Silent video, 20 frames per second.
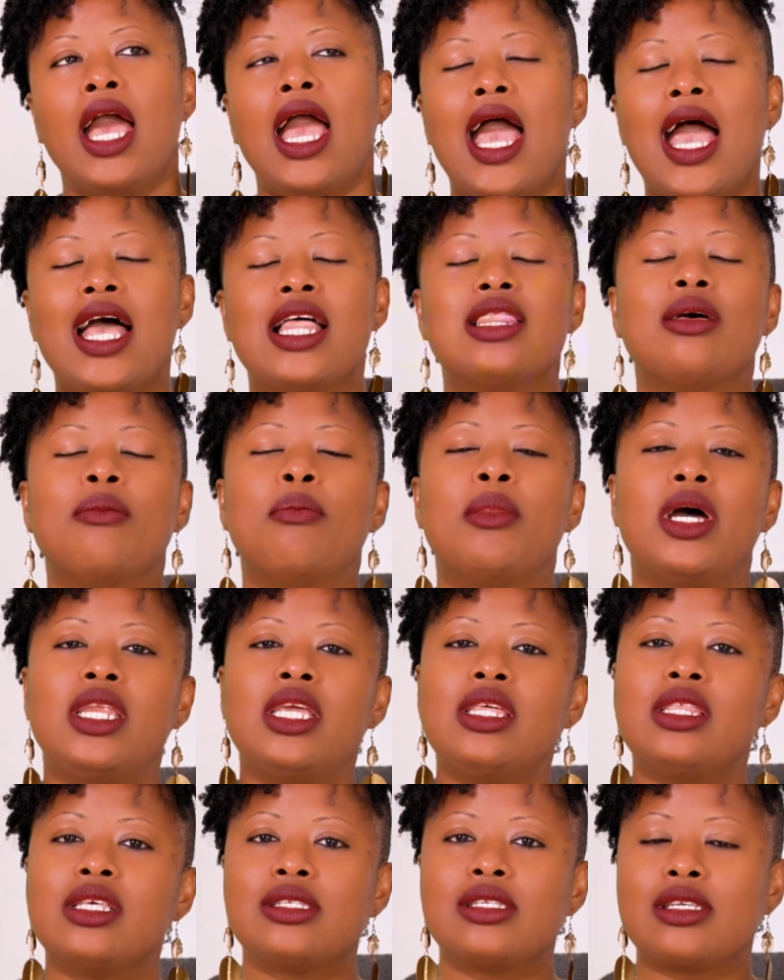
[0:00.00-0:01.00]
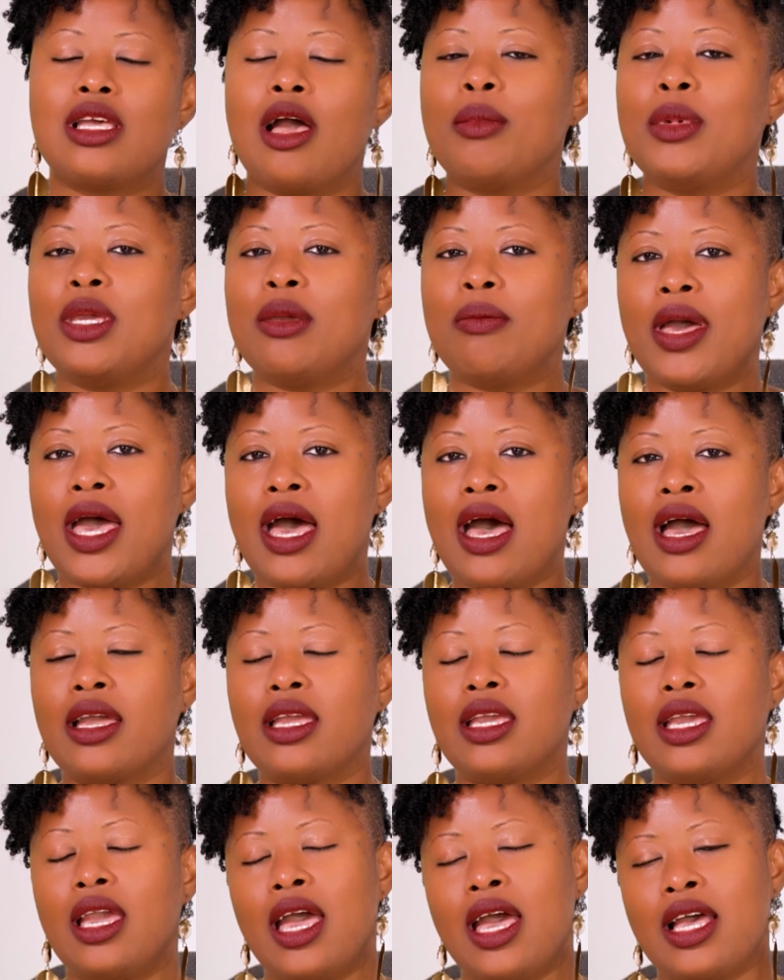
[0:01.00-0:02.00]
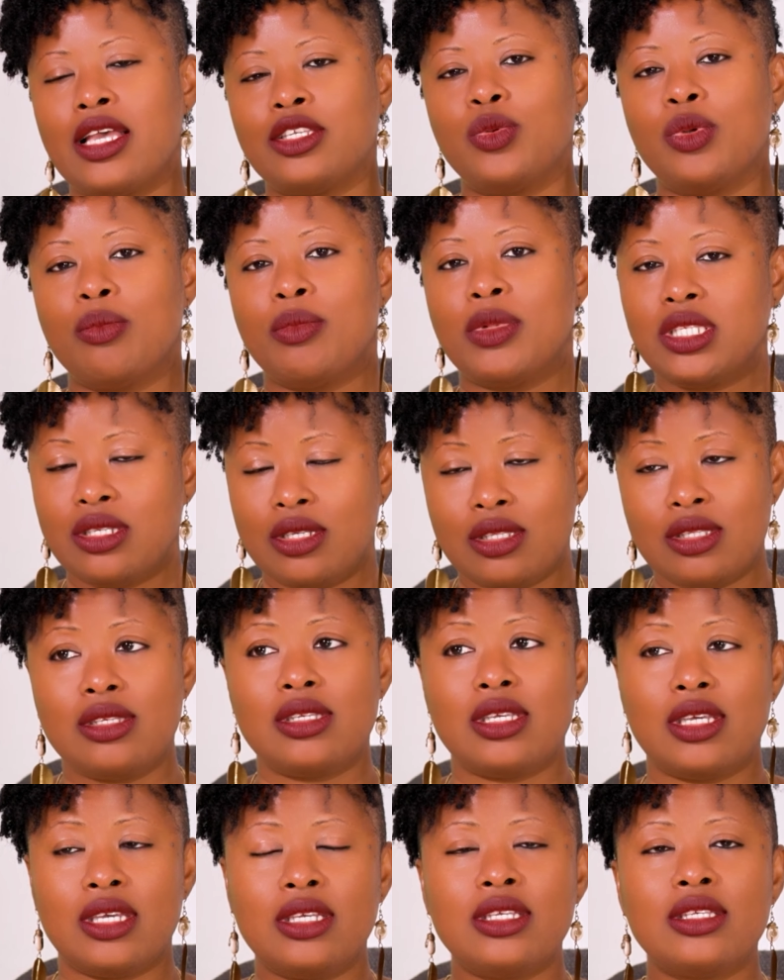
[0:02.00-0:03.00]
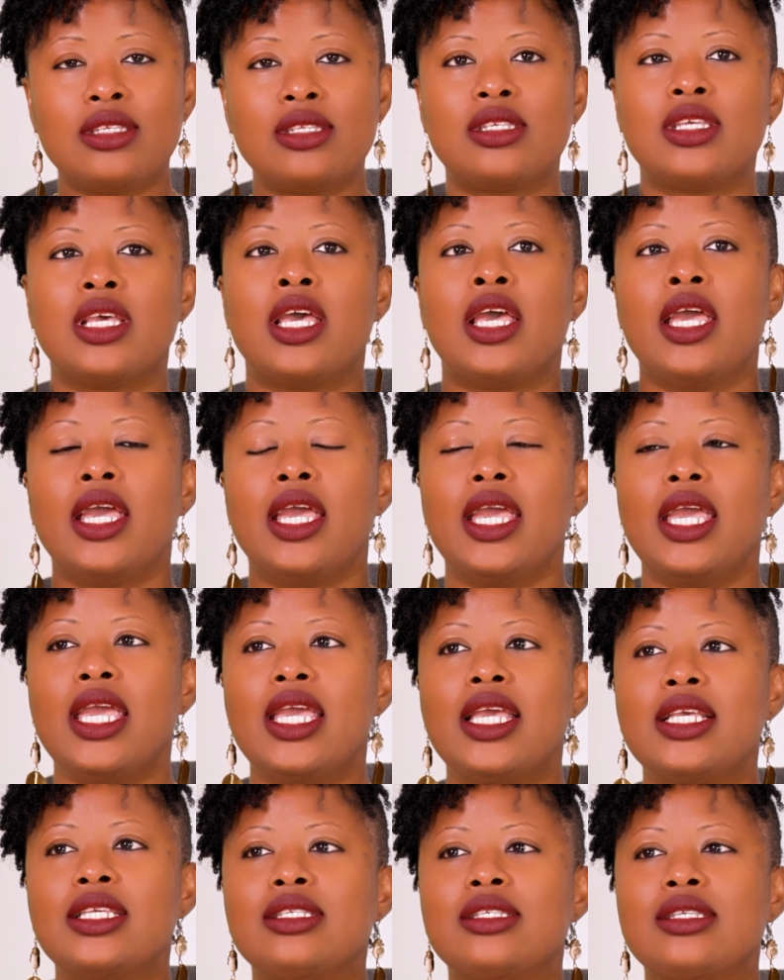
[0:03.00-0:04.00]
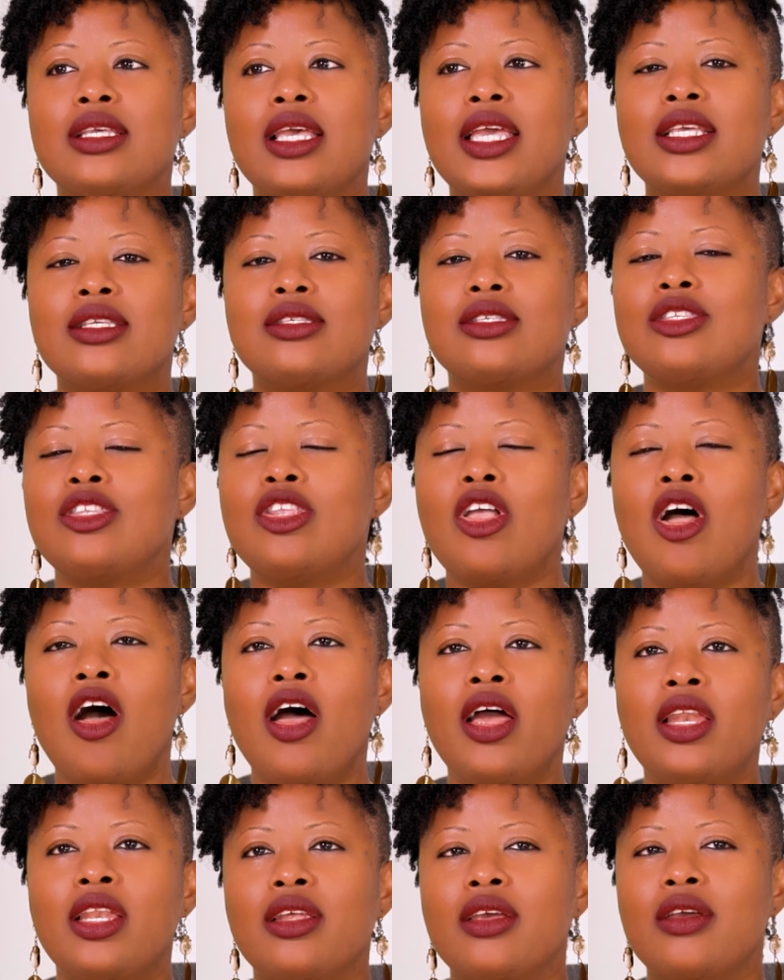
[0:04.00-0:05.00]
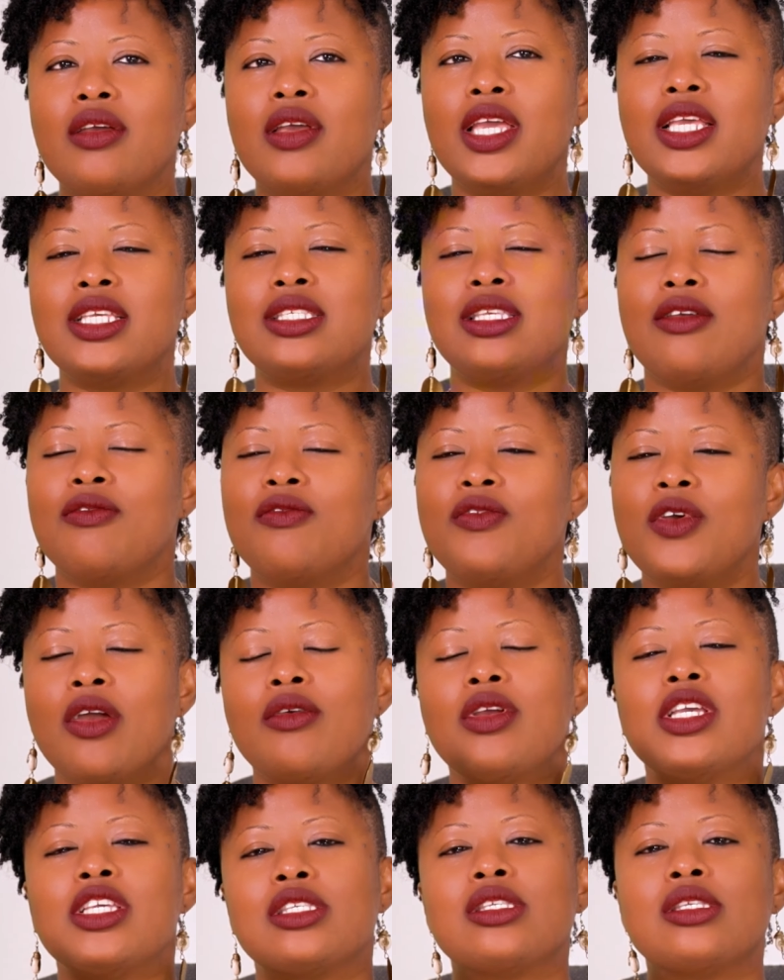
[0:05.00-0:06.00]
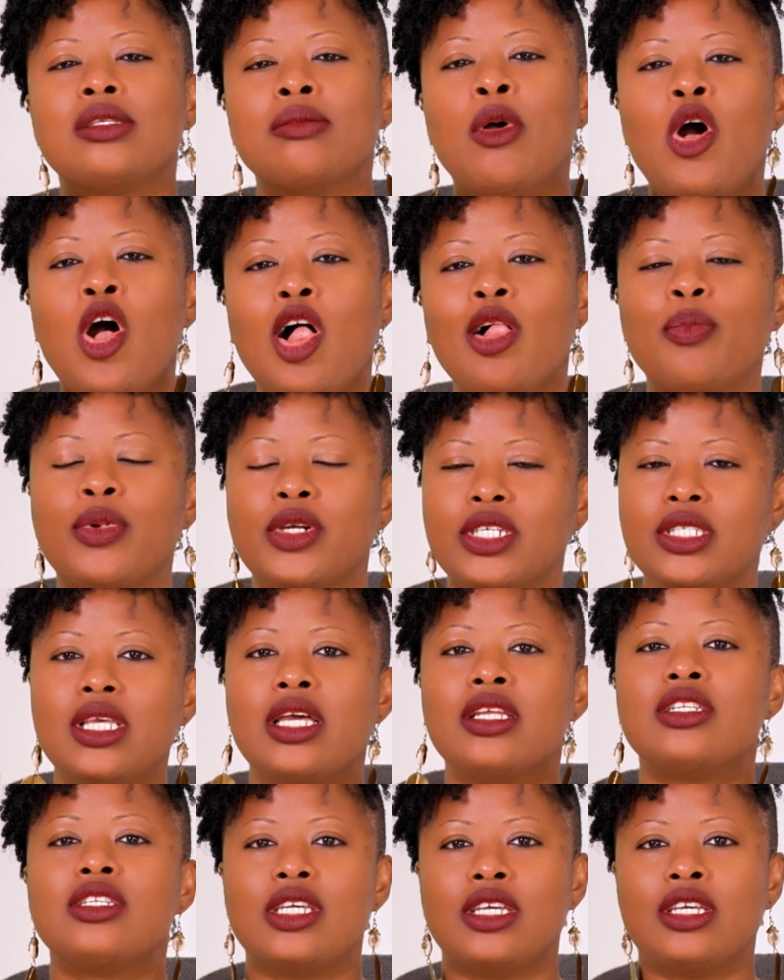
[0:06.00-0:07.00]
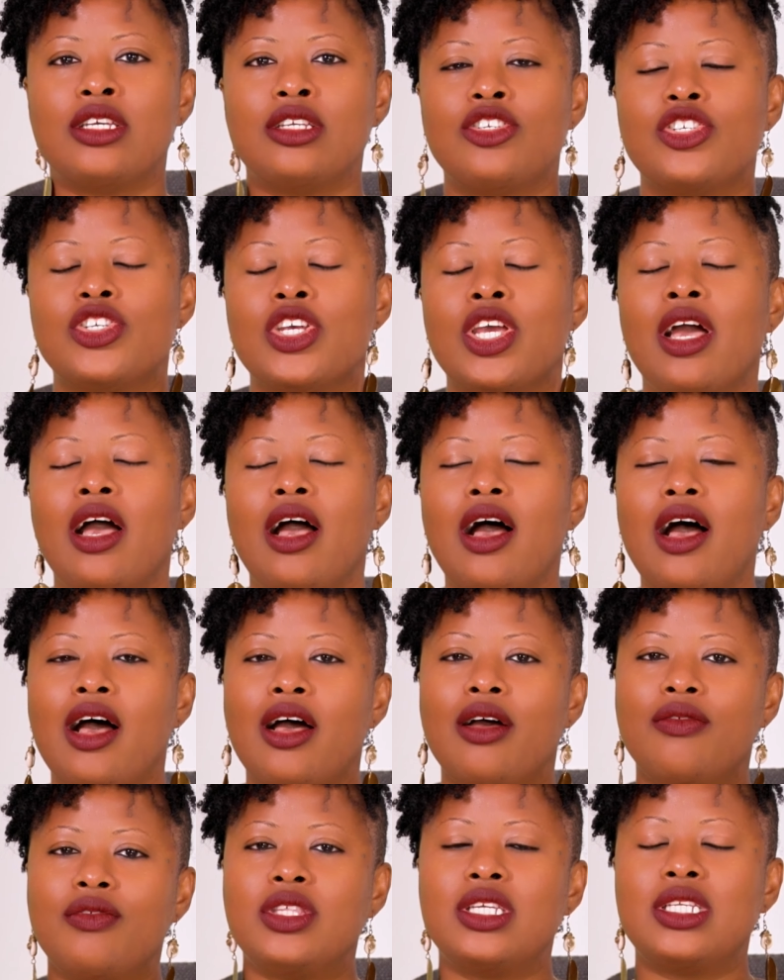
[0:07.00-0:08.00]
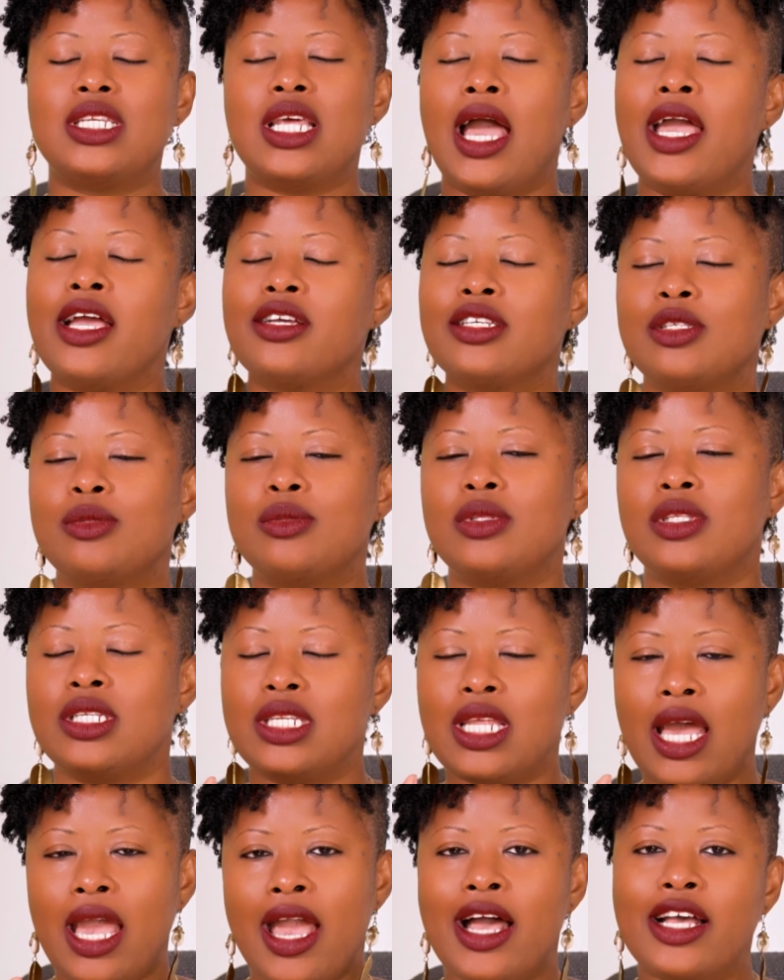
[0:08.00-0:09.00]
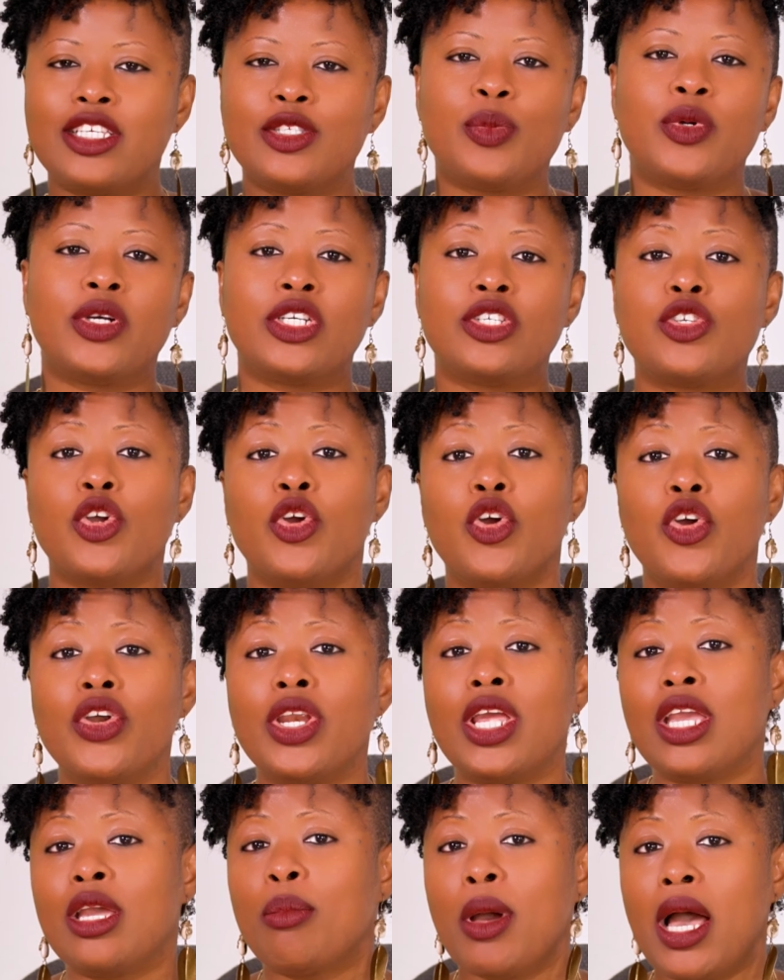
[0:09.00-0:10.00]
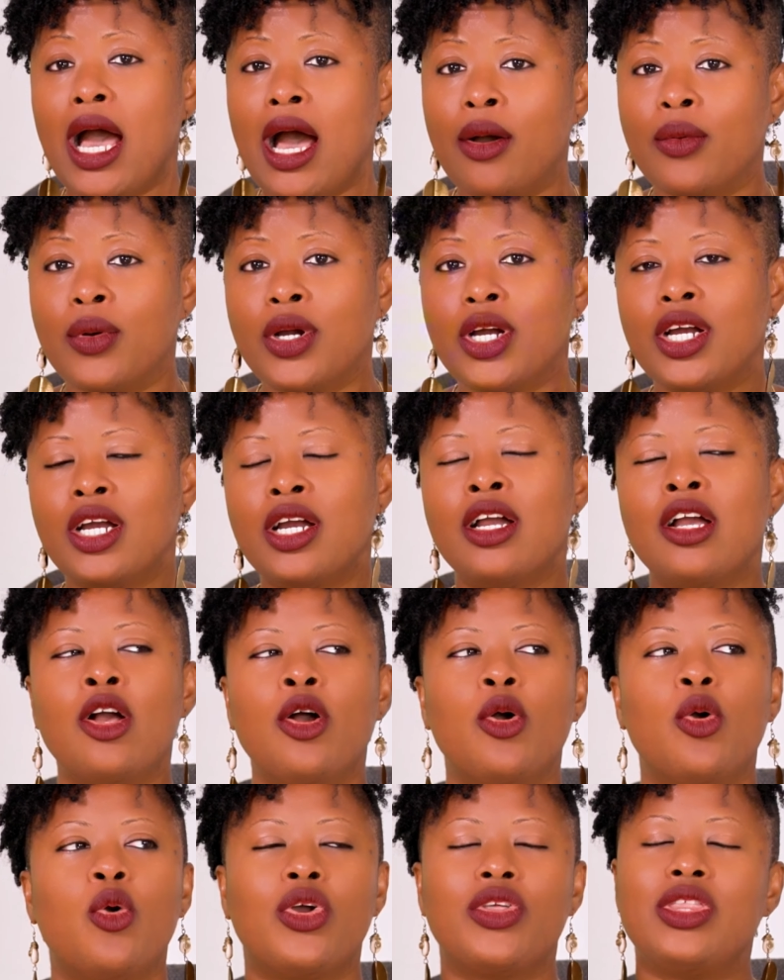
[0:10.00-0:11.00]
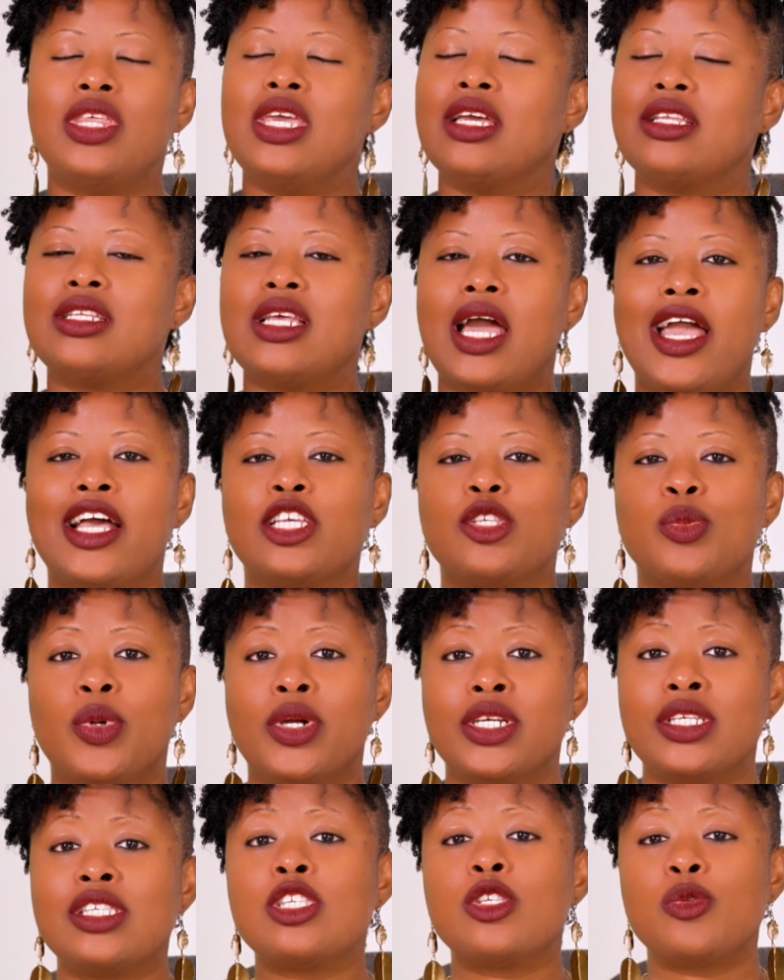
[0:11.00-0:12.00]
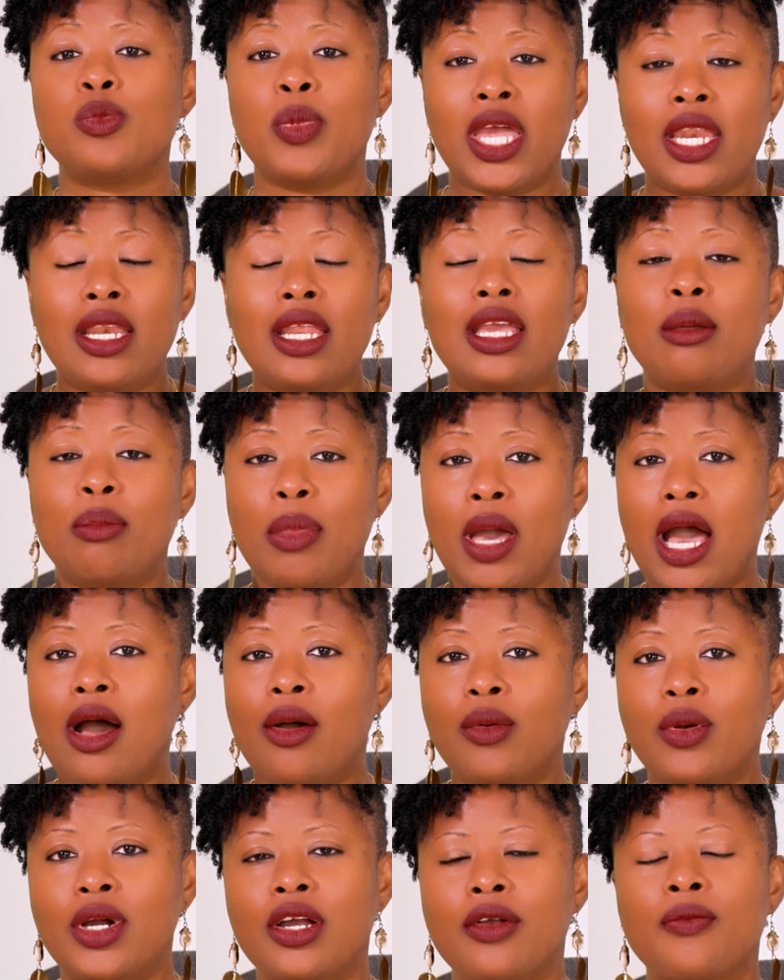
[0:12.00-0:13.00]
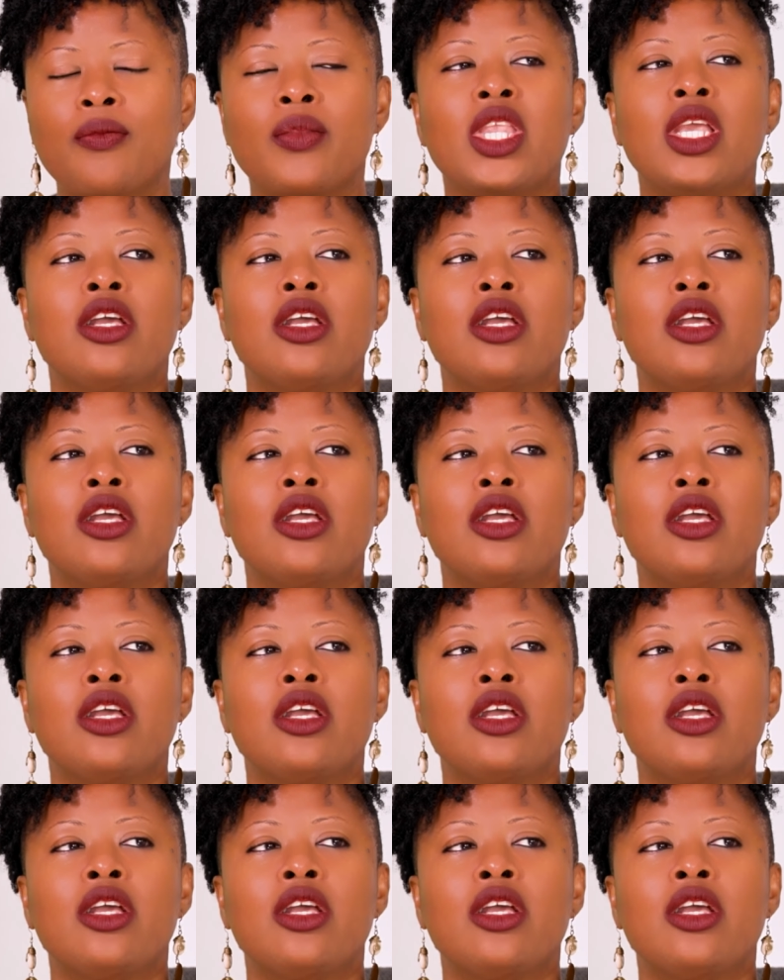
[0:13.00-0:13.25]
And the money that's coming back as remittances is not is a very small percentage of the diaspora's earning power or the diaspora's spending power.